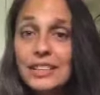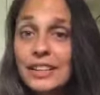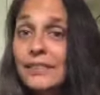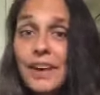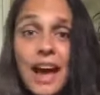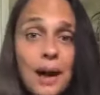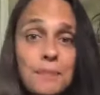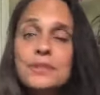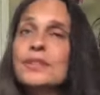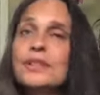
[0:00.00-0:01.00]
Like I've
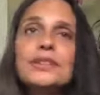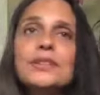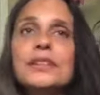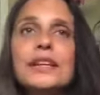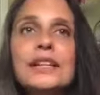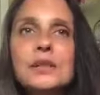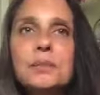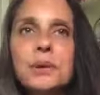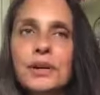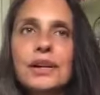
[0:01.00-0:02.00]
absolutely
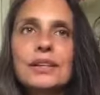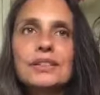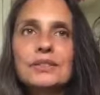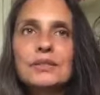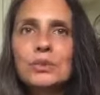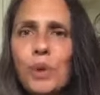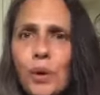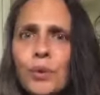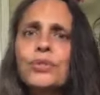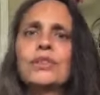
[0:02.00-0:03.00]
experienced
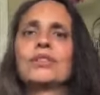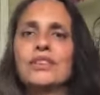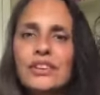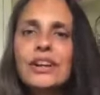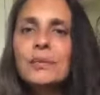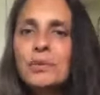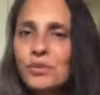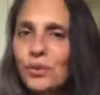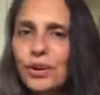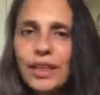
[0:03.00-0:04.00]
growth and learning
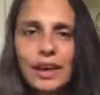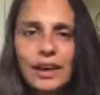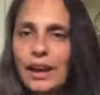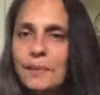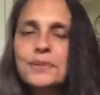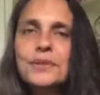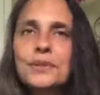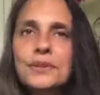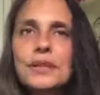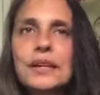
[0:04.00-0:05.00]
before that,
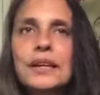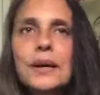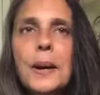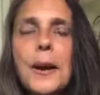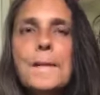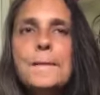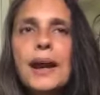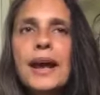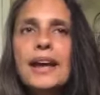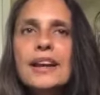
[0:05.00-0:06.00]
absolutely. But
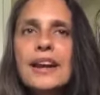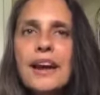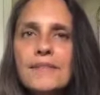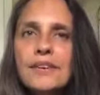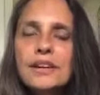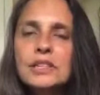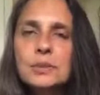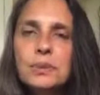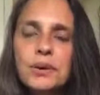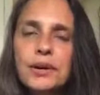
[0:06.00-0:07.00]
I had never
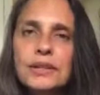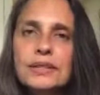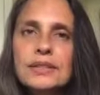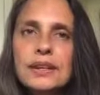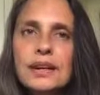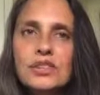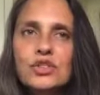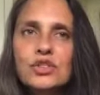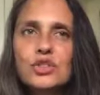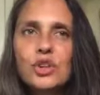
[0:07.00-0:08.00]
experienced it
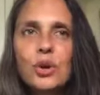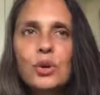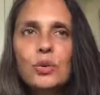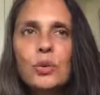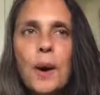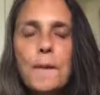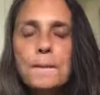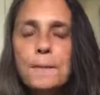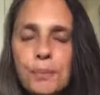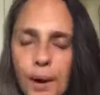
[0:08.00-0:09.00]
so
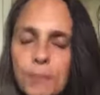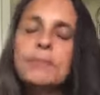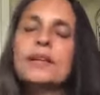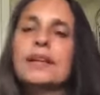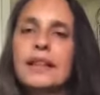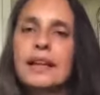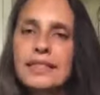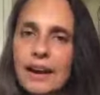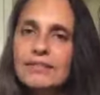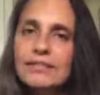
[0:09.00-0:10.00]
abruptly. Like
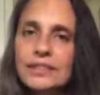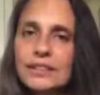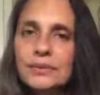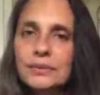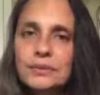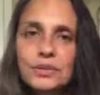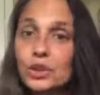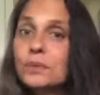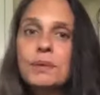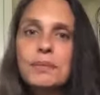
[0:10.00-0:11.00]
that really
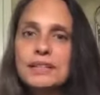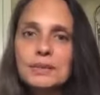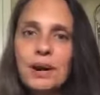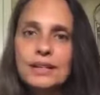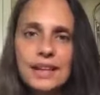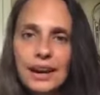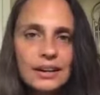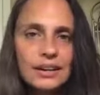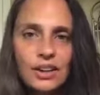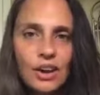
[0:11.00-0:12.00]
took me by surprise. I
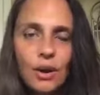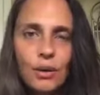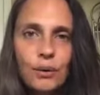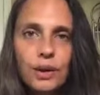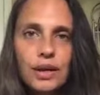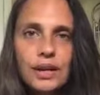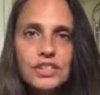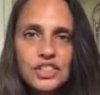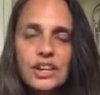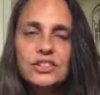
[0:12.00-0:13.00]
didn't know
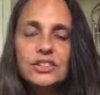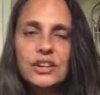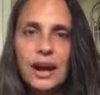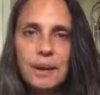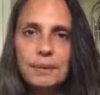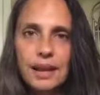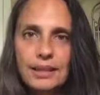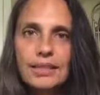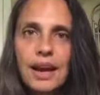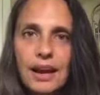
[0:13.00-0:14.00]
change could happen
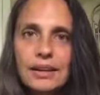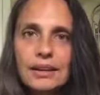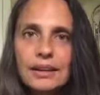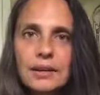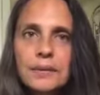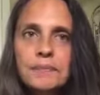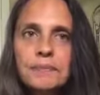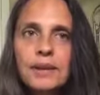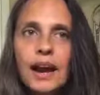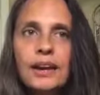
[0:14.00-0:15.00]
like that.
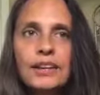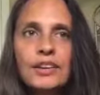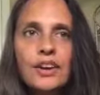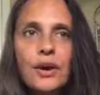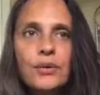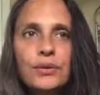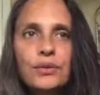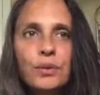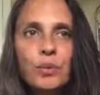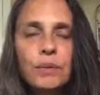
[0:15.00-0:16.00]
I didn't know that
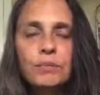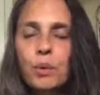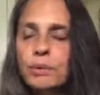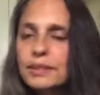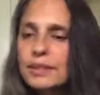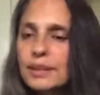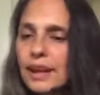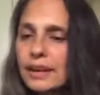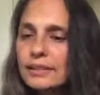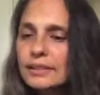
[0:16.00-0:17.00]
from one moment to the
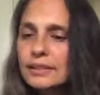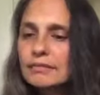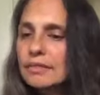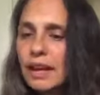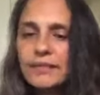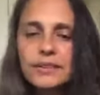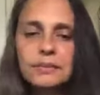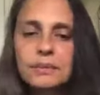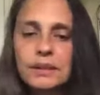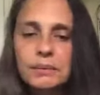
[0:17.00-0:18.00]
next, life could
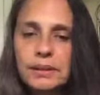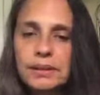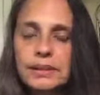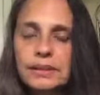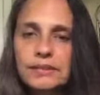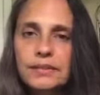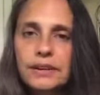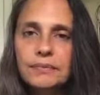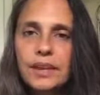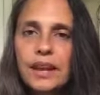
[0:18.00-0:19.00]
be completely different.
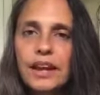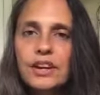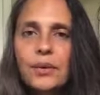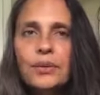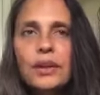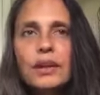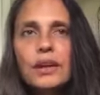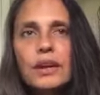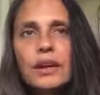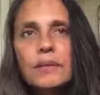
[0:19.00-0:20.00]
And I know that
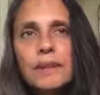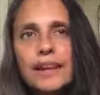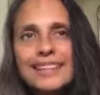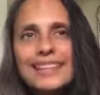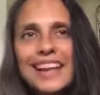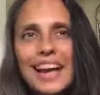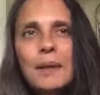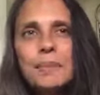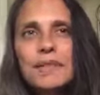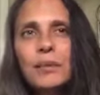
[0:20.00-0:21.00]
it did
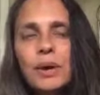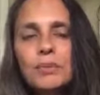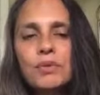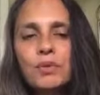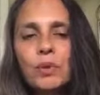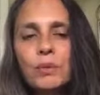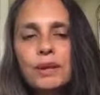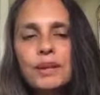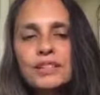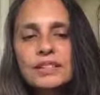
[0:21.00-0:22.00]
happen that way before, but
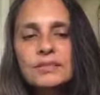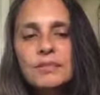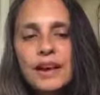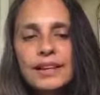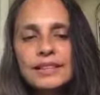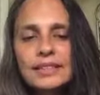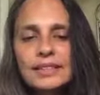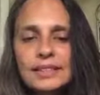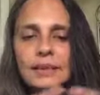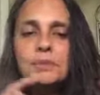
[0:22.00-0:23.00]
it just, I guess the
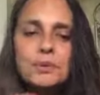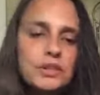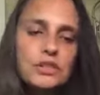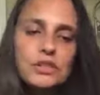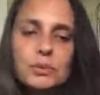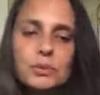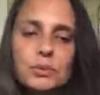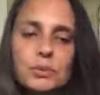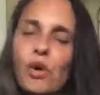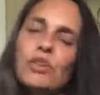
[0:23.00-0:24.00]
leaps were just so much
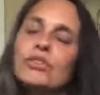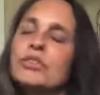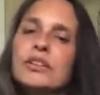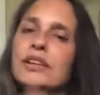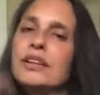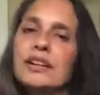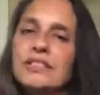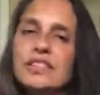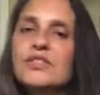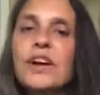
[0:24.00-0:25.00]
smaller that it
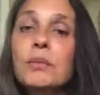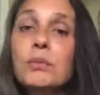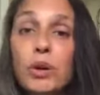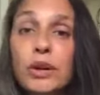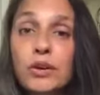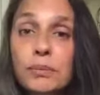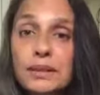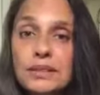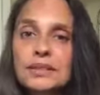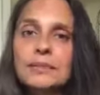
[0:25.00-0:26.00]
just felt more
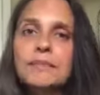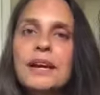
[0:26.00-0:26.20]
incremental.